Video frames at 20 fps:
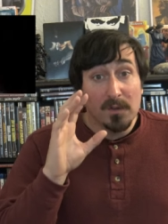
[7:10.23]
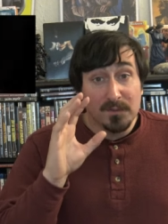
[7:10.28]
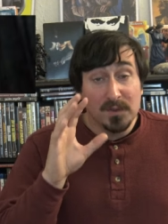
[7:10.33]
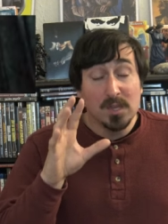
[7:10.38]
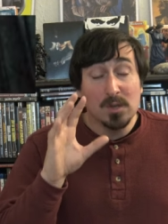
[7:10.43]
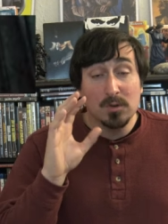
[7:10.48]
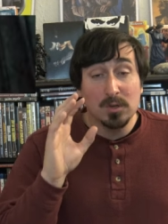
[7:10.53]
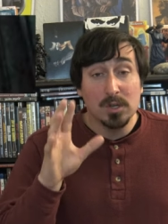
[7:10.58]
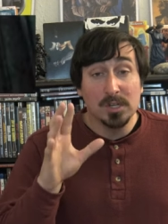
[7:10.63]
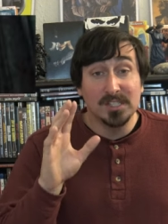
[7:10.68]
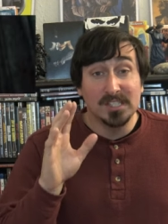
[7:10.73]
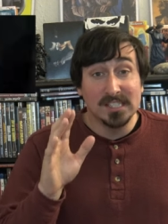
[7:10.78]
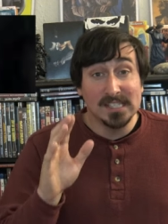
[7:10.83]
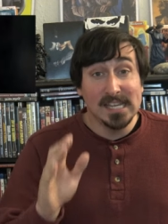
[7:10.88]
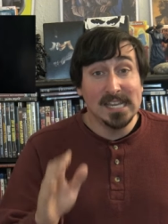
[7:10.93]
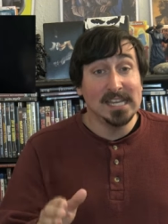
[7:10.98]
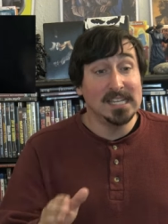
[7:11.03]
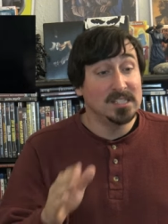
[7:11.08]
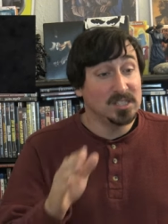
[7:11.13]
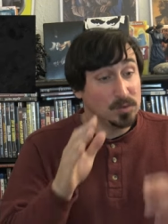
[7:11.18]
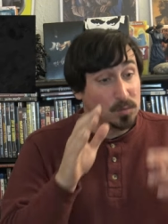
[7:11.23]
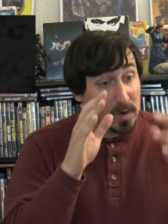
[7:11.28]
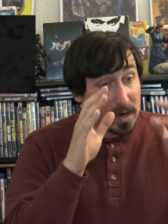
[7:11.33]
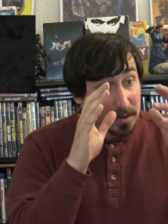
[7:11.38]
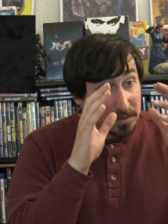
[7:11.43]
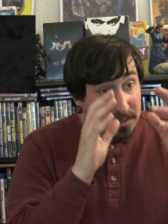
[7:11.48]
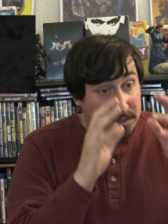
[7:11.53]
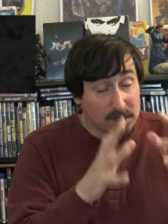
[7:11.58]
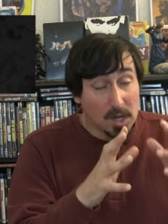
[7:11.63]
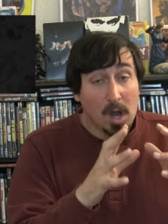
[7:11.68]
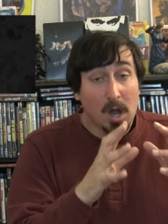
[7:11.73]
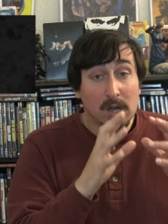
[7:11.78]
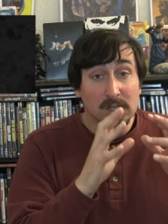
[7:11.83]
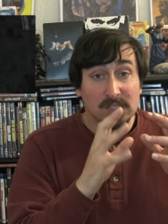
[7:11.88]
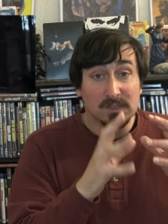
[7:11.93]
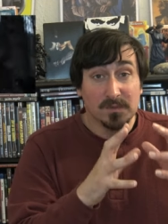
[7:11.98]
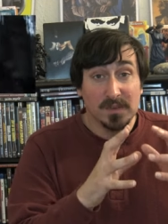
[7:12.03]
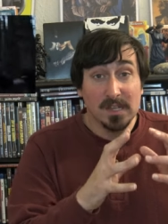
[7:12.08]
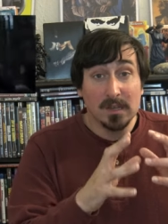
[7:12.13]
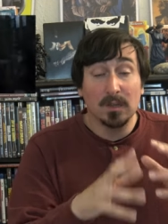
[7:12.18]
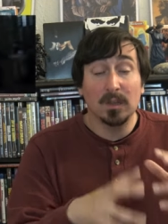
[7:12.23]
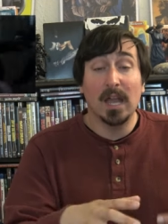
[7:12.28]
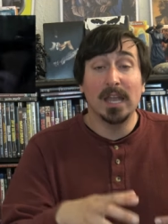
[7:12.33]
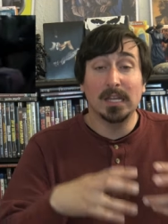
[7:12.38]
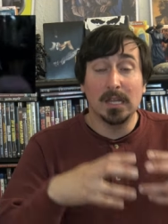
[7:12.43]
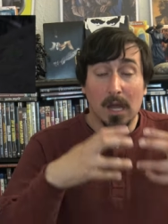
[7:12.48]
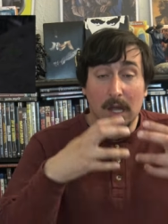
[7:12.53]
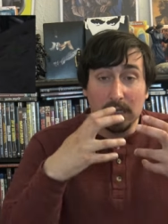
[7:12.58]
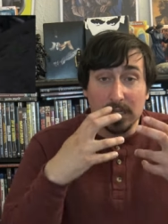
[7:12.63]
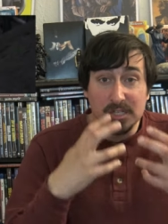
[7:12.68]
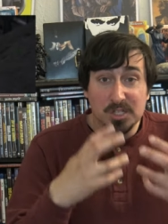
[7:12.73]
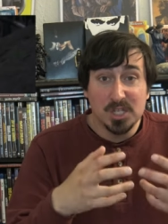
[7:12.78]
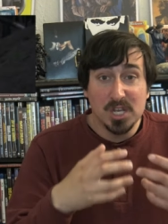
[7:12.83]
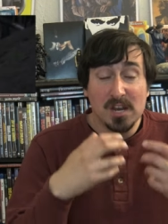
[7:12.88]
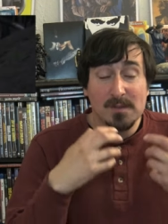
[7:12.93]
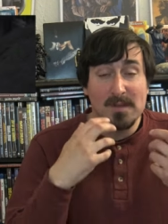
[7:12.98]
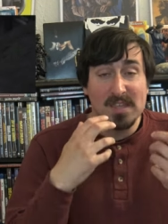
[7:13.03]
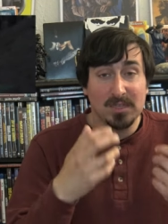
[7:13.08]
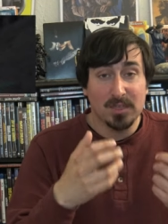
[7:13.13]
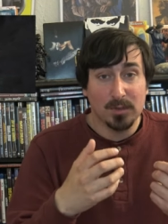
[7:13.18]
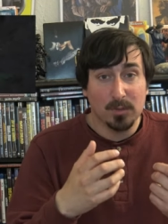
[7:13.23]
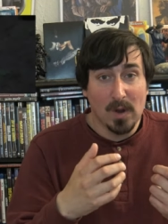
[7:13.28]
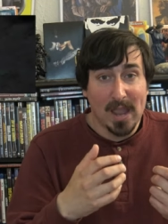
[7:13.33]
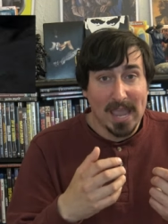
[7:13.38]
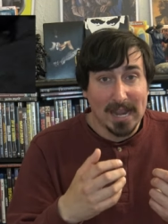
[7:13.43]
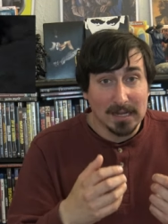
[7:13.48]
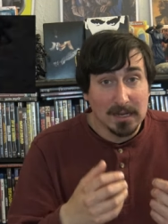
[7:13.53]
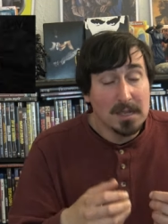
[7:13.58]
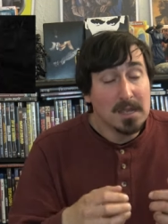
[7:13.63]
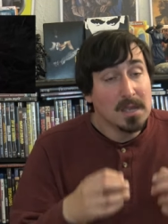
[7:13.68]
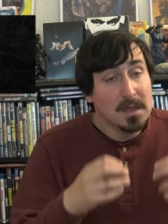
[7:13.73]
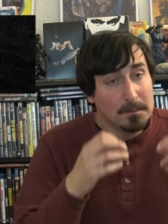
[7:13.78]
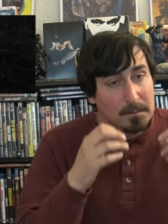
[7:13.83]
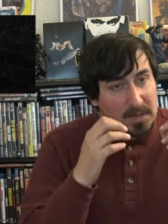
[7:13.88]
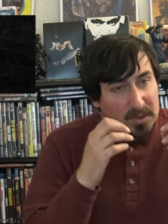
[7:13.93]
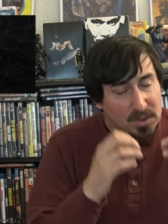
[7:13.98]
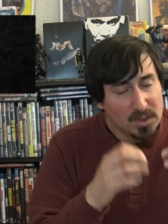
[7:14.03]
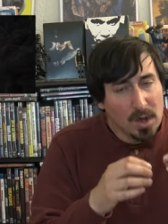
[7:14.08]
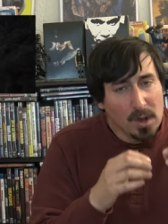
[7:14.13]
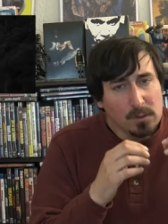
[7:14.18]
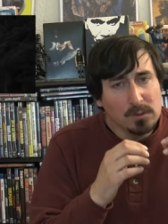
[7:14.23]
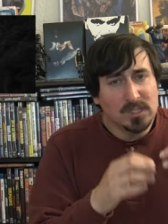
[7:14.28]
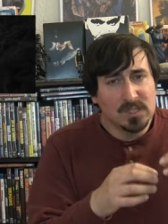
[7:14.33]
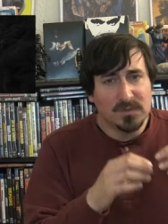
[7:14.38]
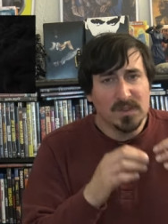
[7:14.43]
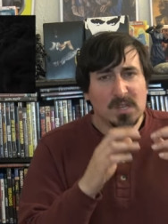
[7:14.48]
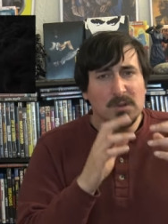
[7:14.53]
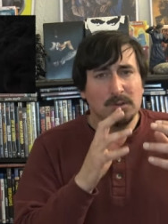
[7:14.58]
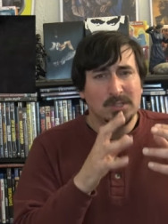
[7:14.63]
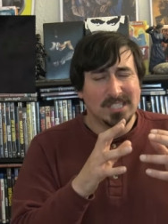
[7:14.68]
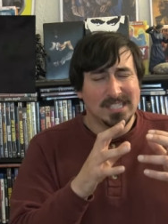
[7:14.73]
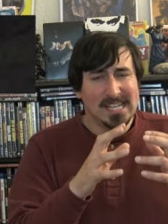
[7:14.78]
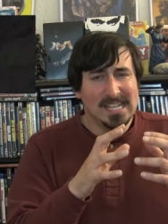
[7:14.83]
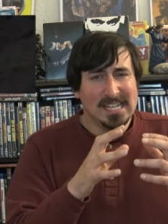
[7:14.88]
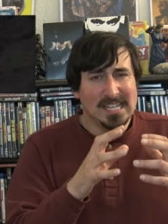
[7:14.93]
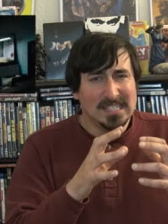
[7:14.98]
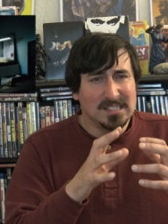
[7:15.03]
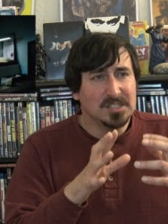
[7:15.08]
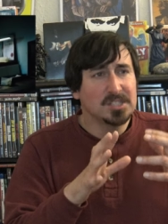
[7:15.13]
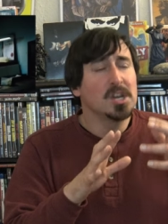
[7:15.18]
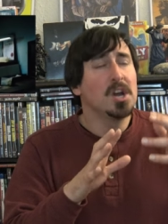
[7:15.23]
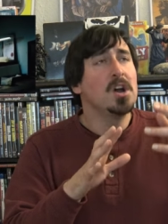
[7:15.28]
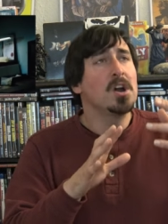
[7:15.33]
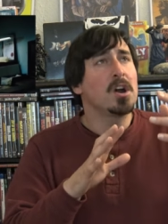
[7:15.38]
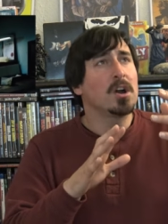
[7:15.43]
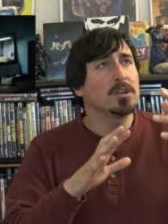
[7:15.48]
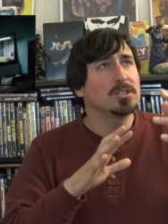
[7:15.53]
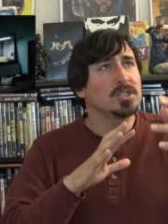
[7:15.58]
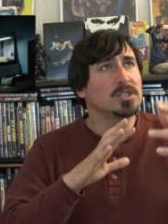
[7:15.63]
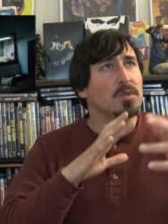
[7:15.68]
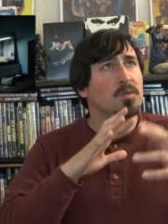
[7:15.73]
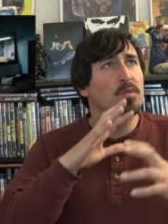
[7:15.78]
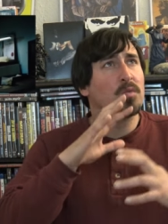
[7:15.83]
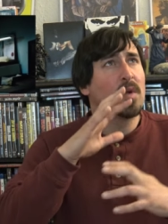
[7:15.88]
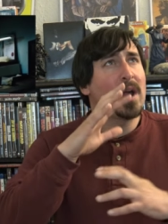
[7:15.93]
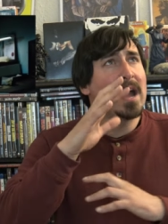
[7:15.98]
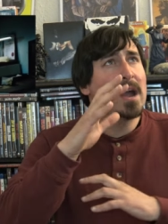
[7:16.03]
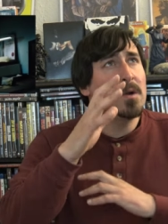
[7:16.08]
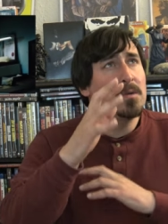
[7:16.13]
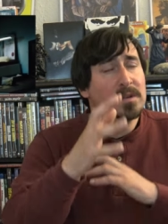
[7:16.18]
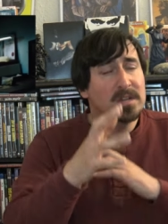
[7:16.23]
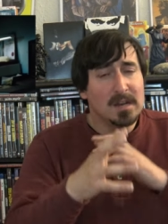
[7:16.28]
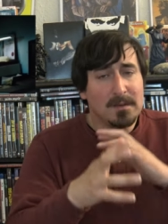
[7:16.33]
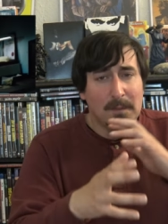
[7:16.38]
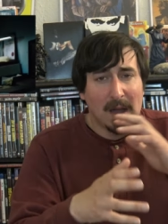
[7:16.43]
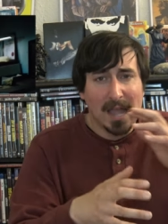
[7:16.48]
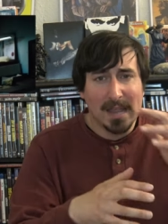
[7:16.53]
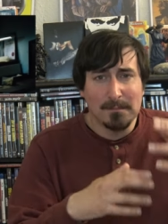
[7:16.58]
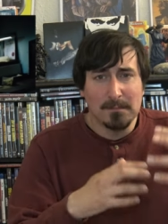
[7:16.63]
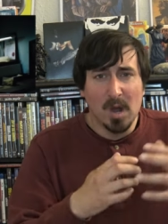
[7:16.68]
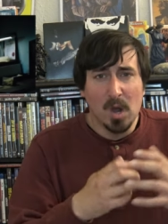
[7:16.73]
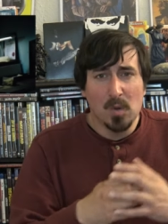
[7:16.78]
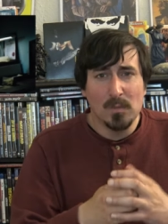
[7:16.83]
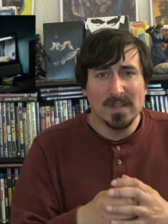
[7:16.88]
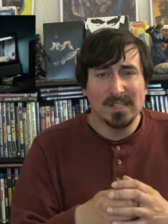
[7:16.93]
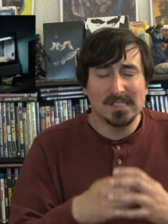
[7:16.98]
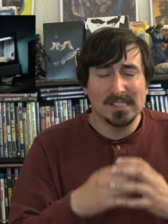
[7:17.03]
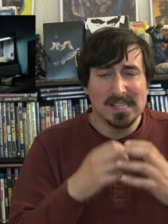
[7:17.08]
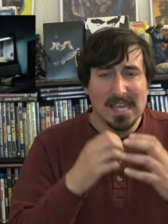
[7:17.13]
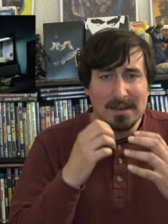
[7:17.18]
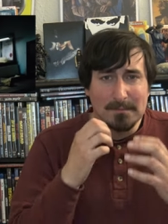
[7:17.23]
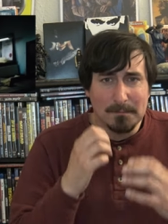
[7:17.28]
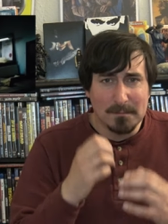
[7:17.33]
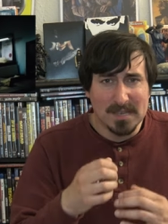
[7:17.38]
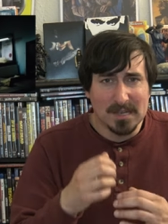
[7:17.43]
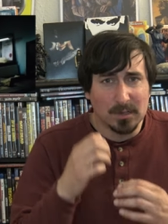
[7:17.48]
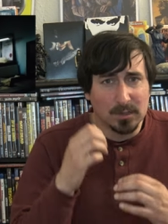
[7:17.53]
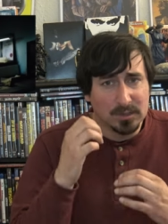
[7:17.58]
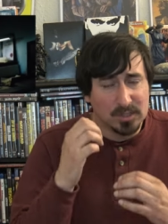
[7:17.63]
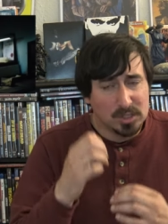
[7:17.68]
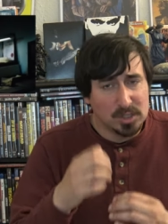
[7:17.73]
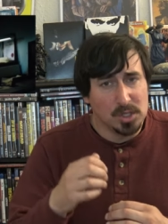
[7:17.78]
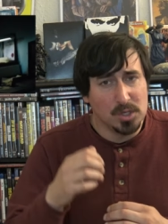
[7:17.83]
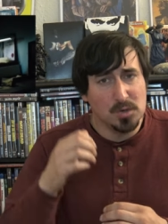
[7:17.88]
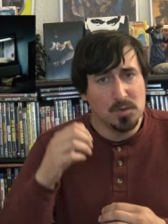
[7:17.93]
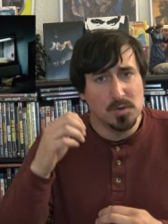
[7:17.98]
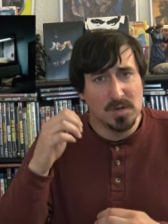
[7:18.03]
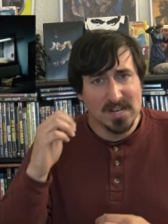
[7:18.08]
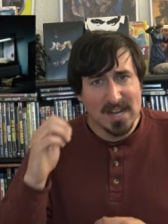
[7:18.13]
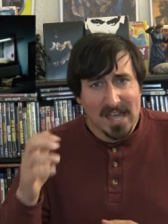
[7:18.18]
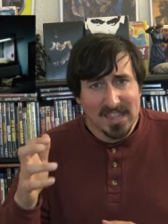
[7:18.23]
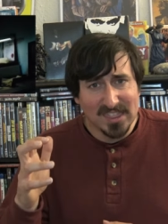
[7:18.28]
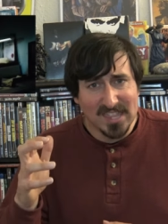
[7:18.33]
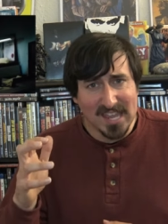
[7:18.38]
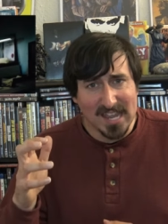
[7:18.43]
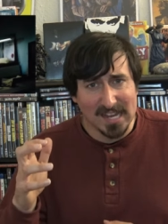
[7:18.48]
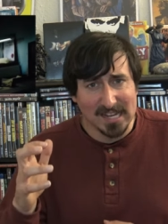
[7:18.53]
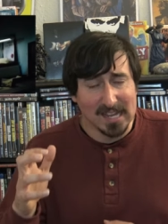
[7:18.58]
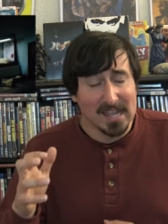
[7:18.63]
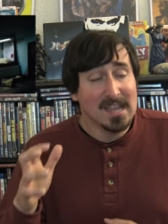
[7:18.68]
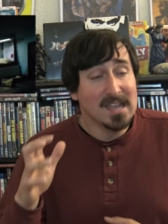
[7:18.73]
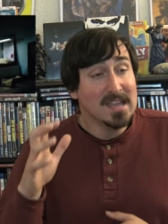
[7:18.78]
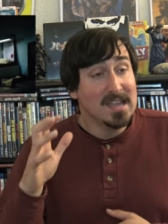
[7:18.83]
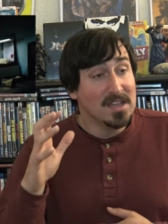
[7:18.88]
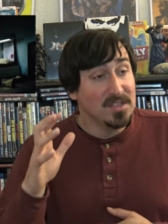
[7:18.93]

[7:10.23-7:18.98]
a few good scenes where the dogs feel like a legitimate threat, but those few scenes are surrounded by moments that build to nothing.